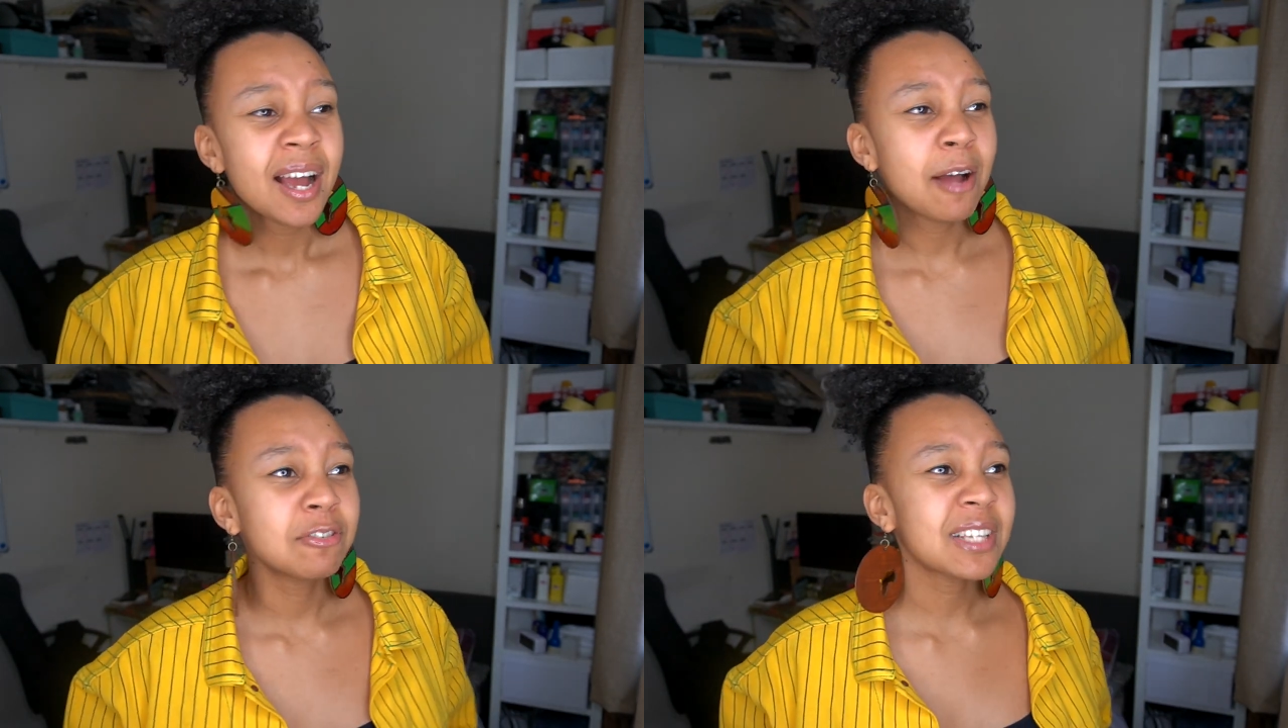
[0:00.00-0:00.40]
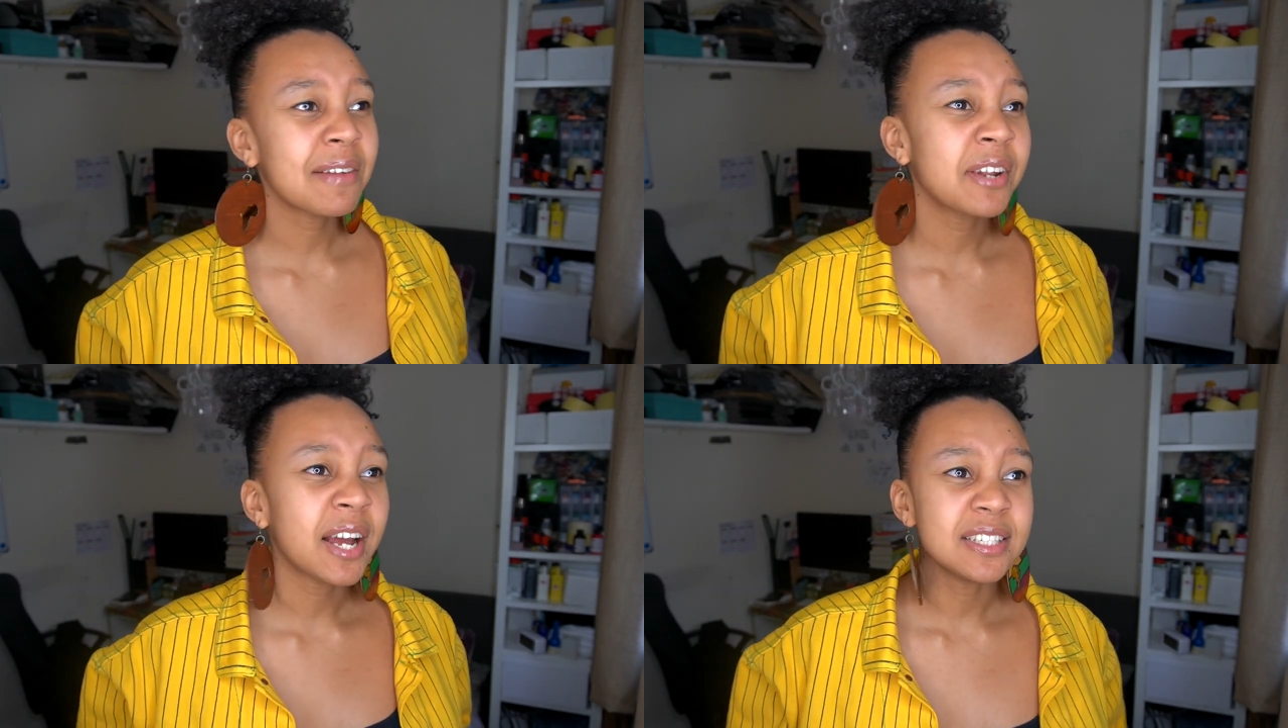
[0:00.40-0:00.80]
I'm just
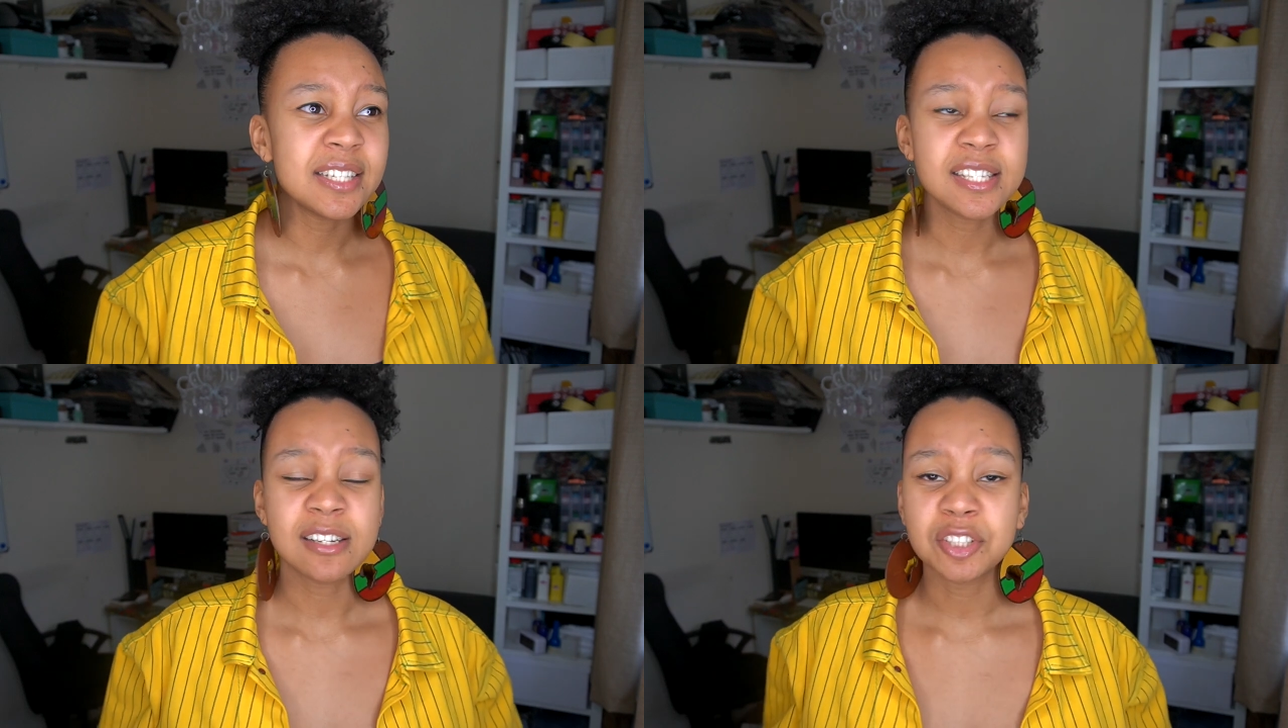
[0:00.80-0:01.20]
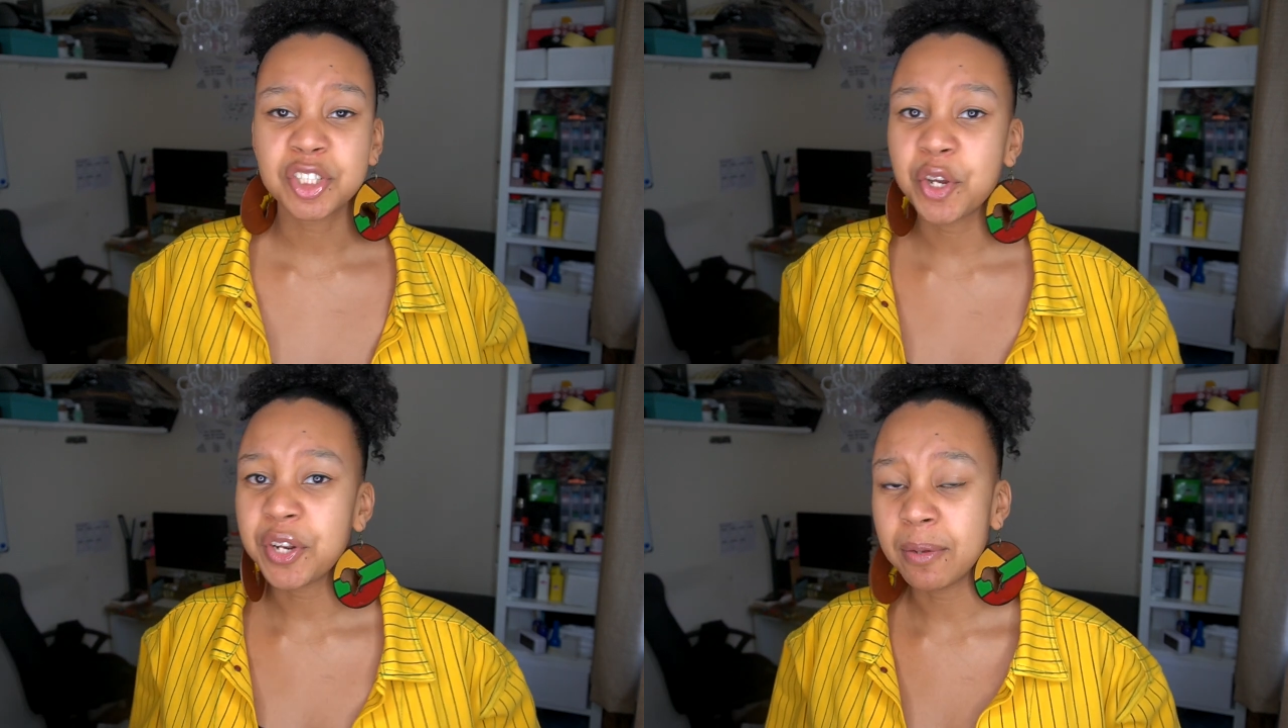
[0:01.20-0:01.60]
having ideas and I was
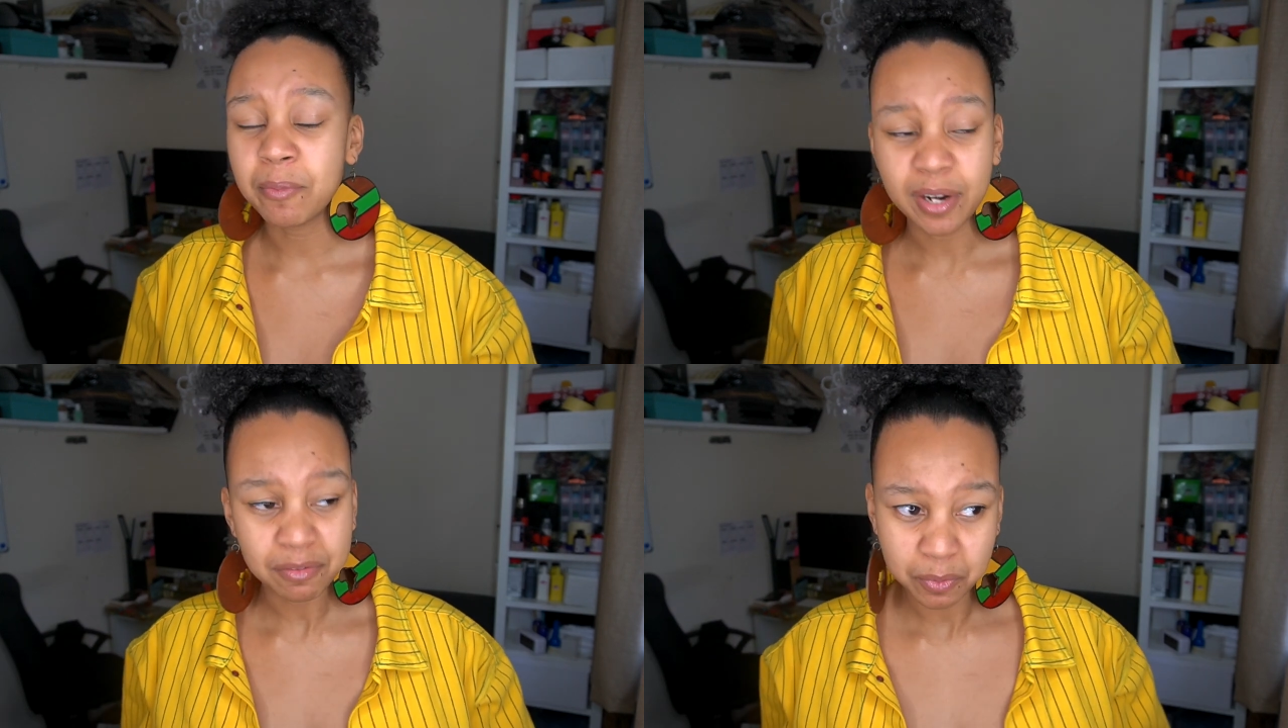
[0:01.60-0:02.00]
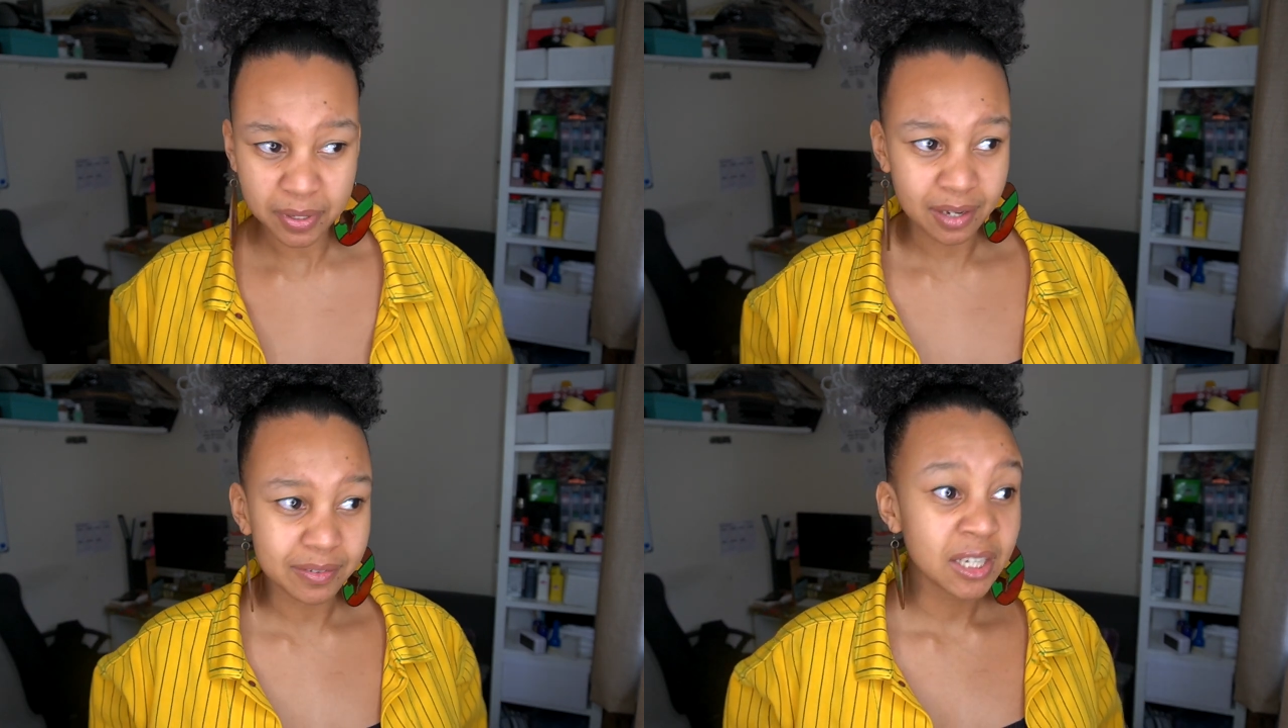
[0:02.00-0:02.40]
showing him whatever,
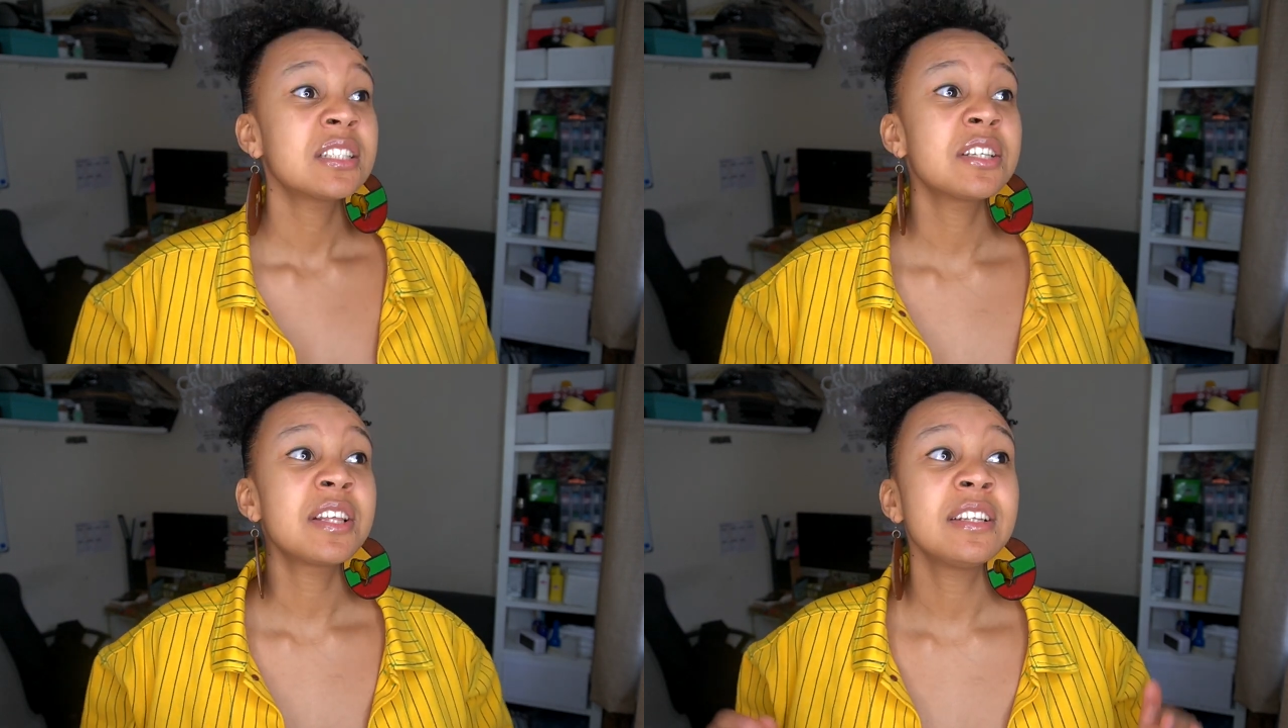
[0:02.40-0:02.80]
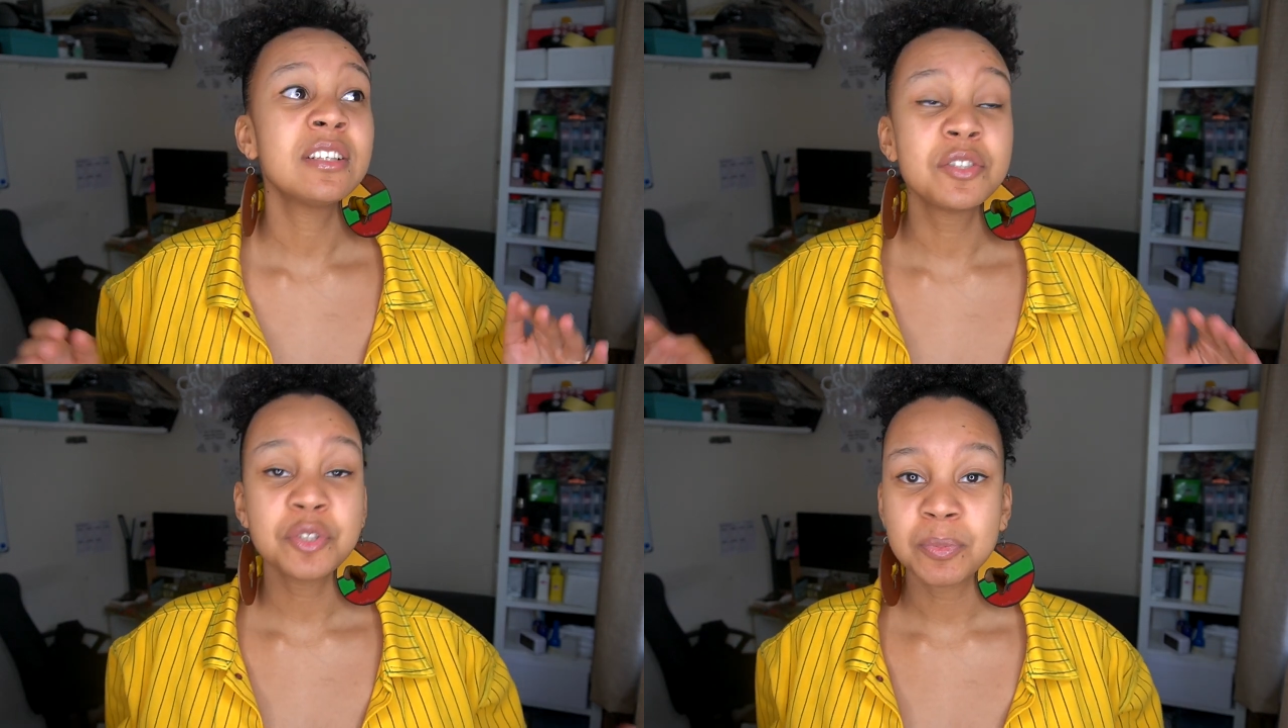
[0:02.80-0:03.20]
whatever. So then
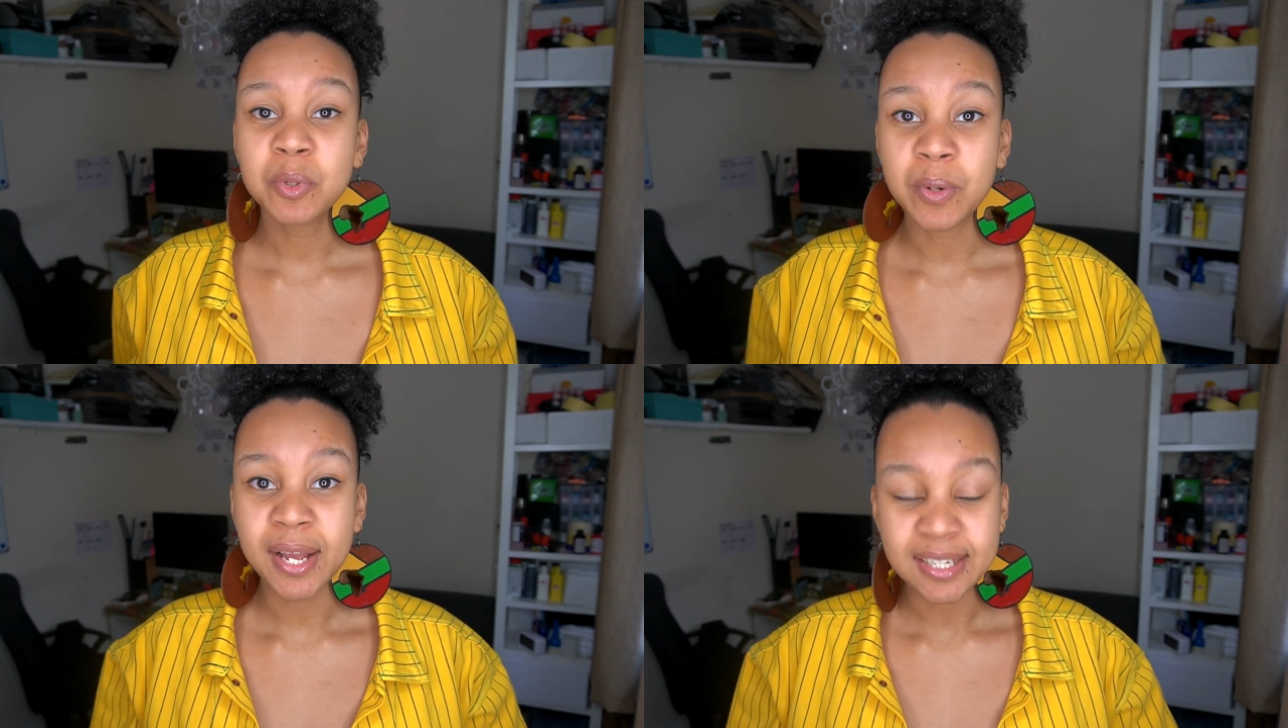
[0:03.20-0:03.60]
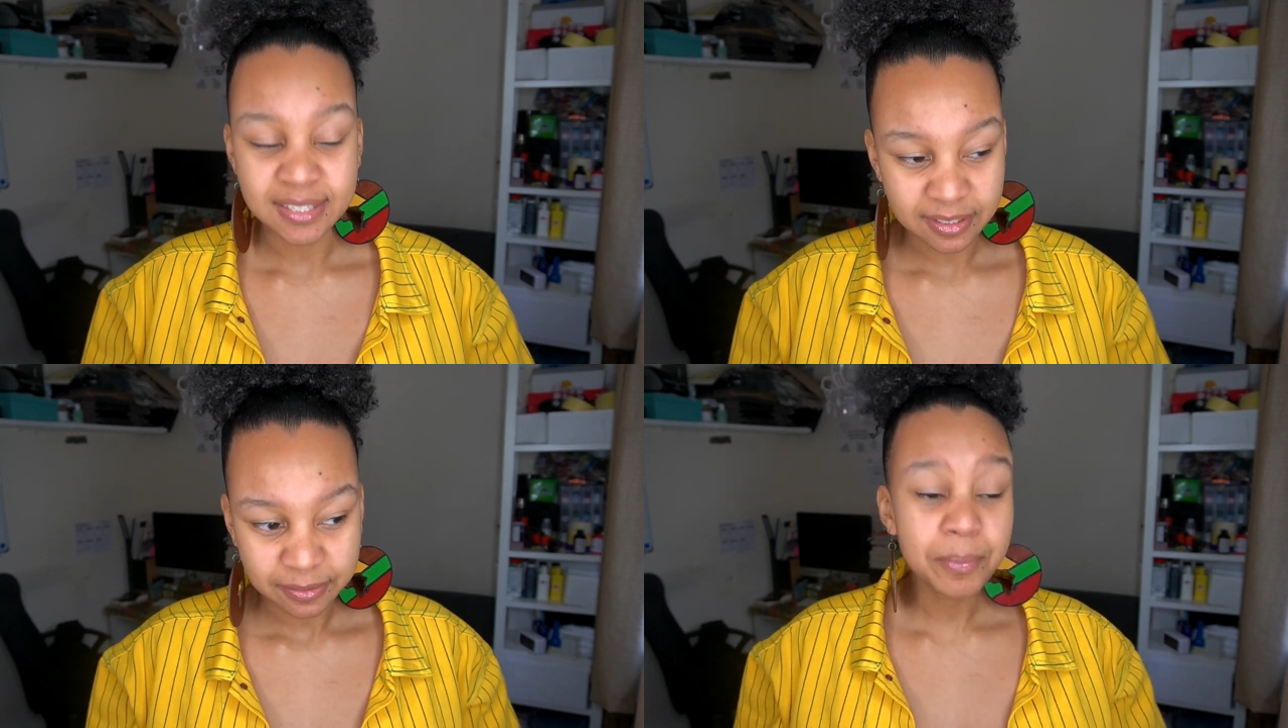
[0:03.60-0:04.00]
the Zoom call ended.